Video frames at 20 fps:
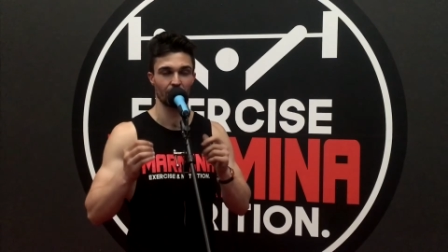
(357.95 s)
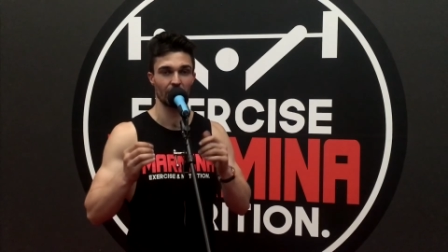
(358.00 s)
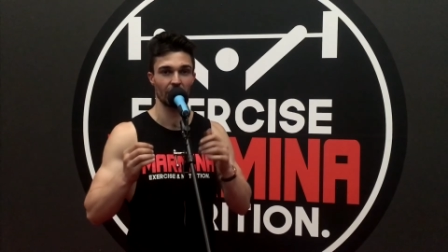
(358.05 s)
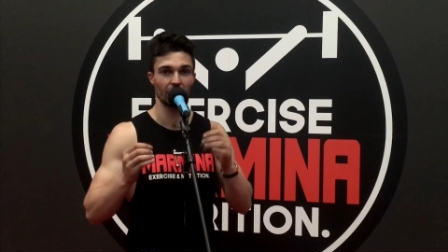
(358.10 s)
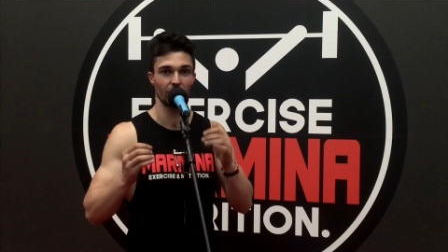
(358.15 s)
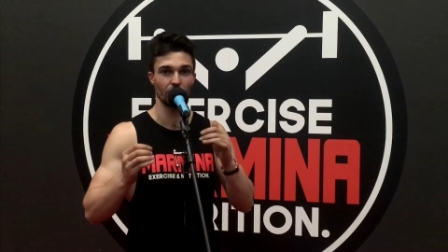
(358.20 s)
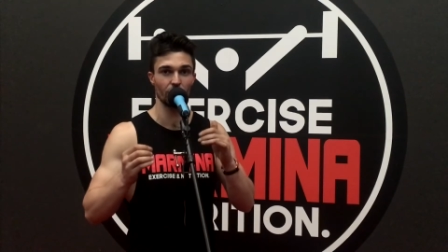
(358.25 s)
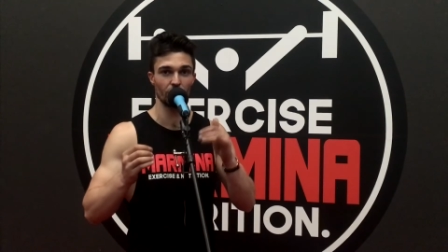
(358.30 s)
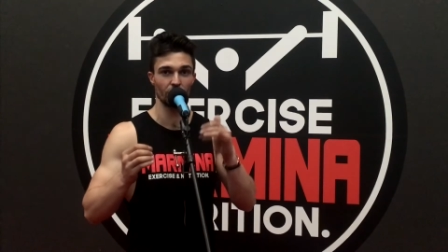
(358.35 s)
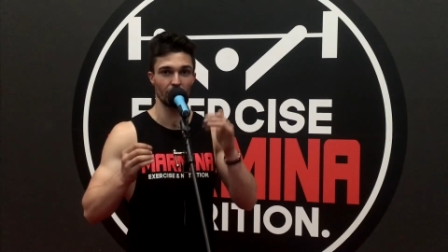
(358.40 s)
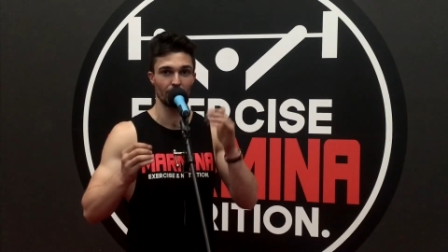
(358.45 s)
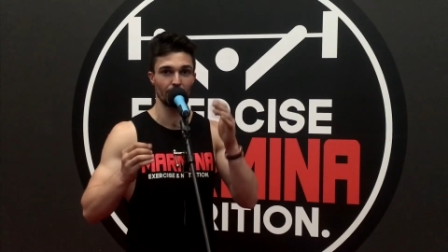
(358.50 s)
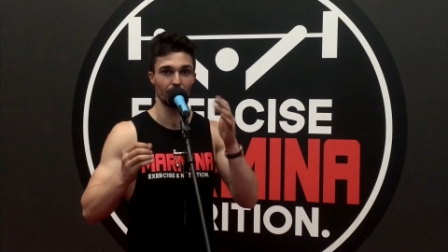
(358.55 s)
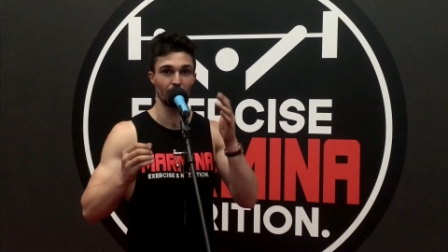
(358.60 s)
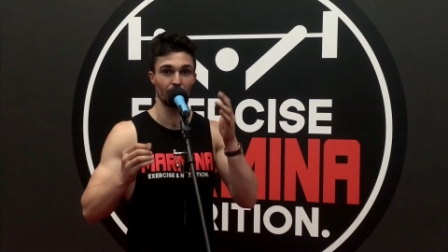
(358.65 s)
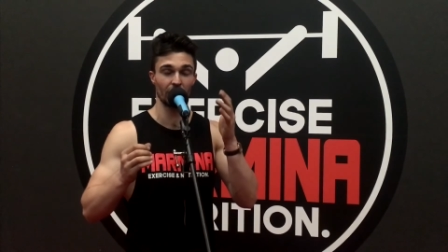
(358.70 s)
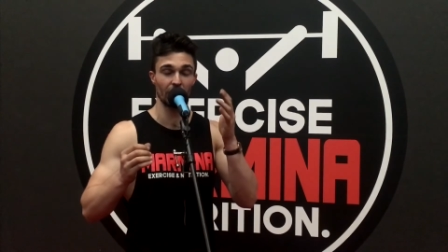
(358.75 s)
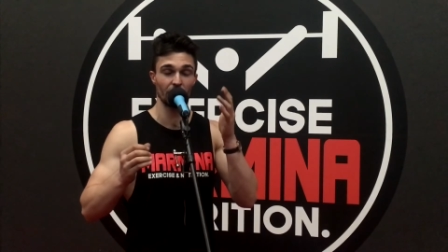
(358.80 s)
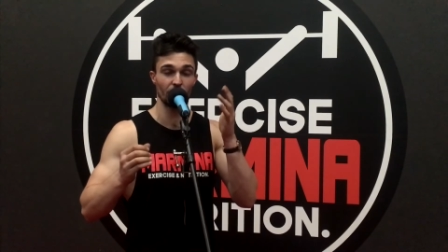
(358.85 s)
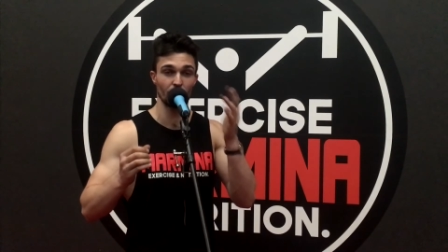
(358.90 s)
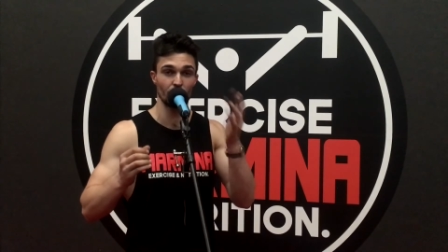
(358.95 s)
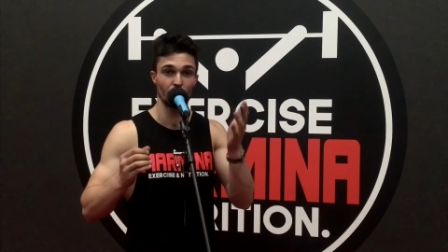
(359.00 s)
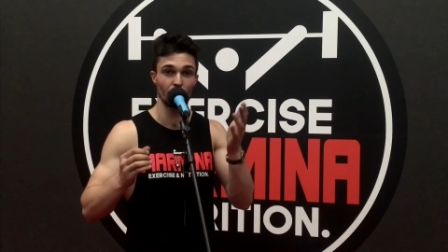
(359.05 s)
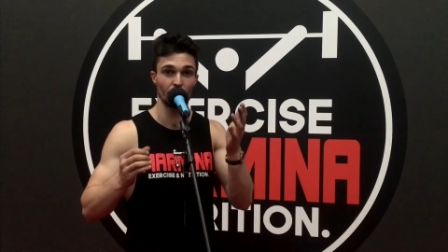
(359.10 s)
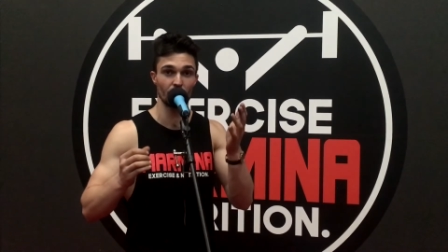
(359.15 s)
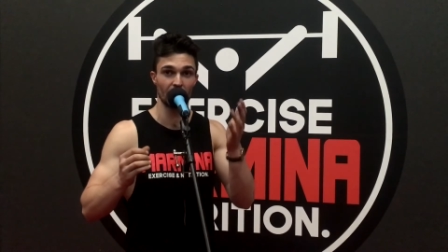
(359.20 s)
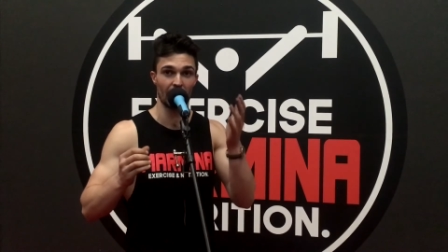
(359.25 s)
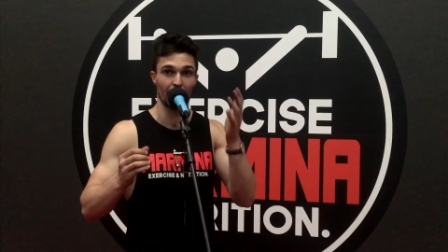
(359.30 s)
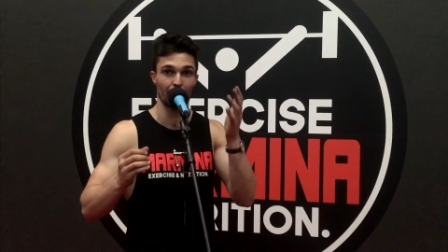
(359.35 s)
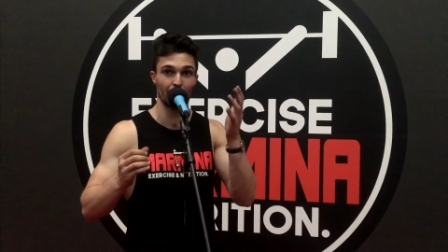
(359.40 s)
We can use
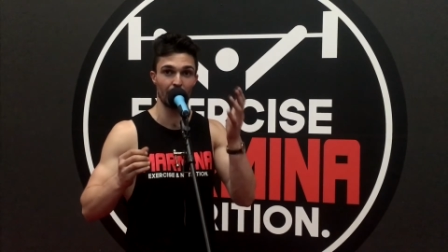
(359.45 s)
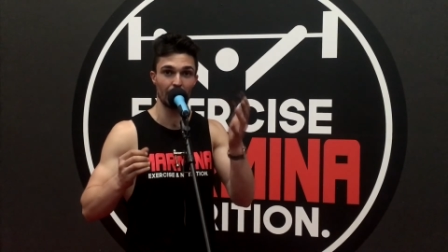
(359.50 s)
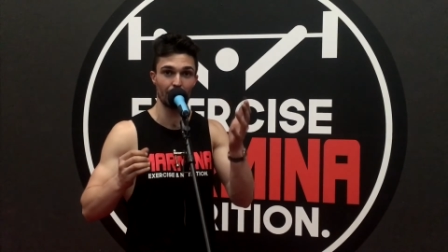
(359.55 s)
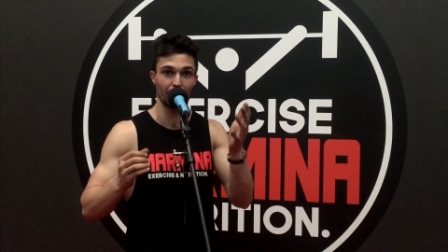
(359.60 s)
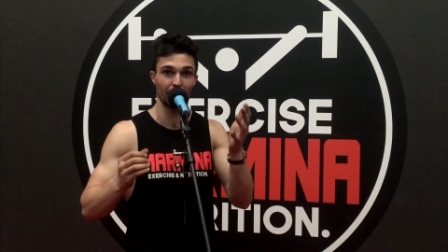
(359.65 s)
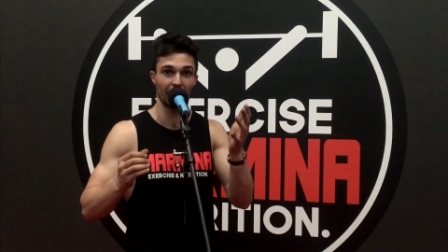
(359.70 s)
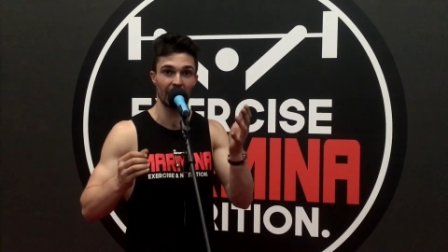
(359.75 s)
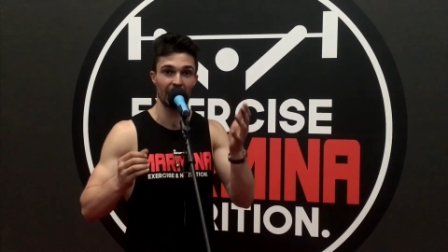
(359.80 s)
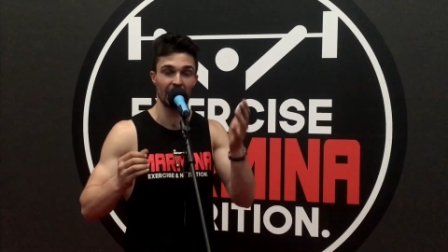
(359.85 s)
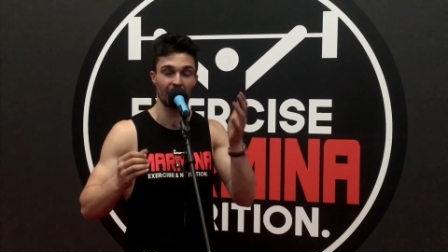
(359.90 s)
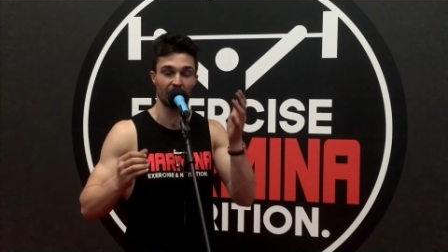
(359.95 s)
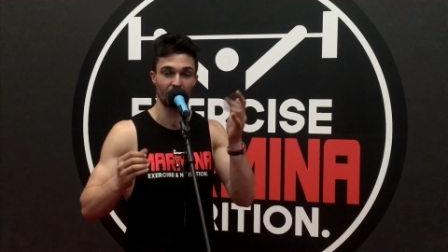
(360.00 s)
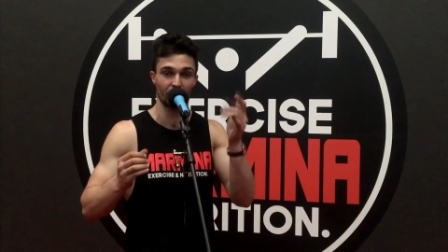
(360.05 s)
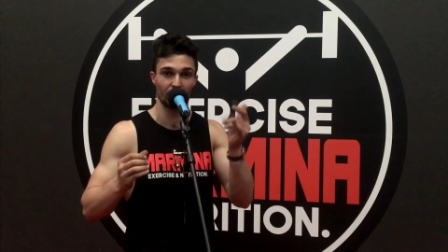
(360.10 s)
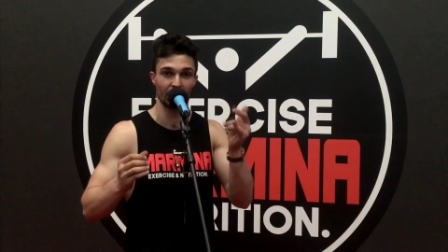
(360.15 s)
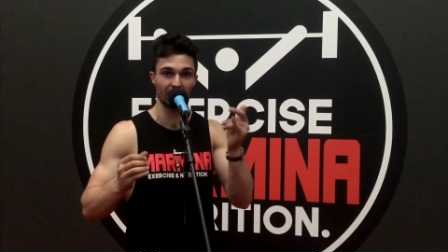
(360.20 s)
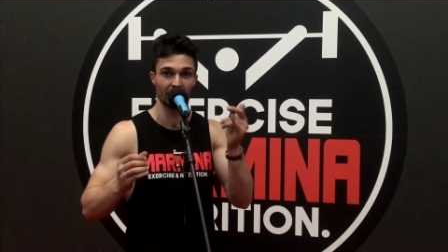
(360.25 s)
and manipulate acute